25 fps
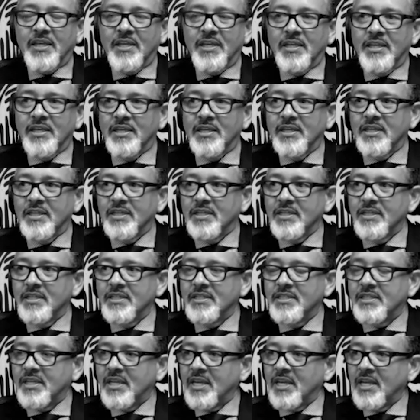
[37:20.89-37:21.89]

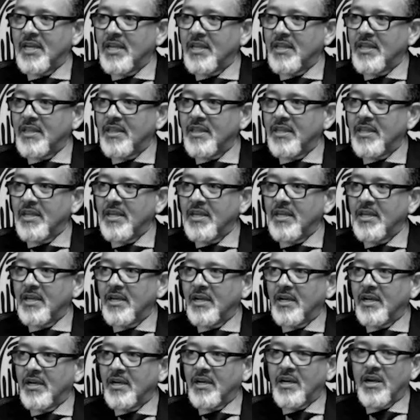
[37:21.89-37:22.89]
is in the
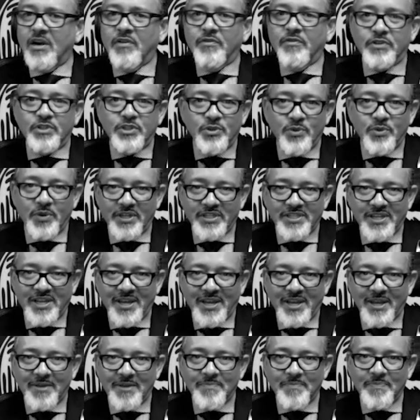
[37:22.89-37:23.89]
Conference
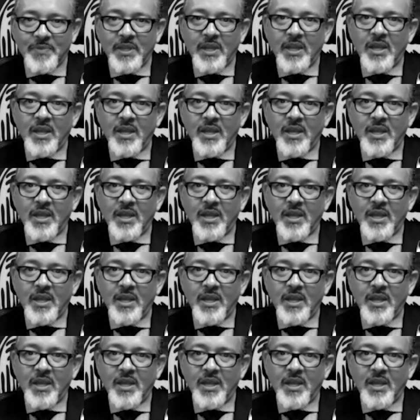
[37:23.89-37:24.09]
USA.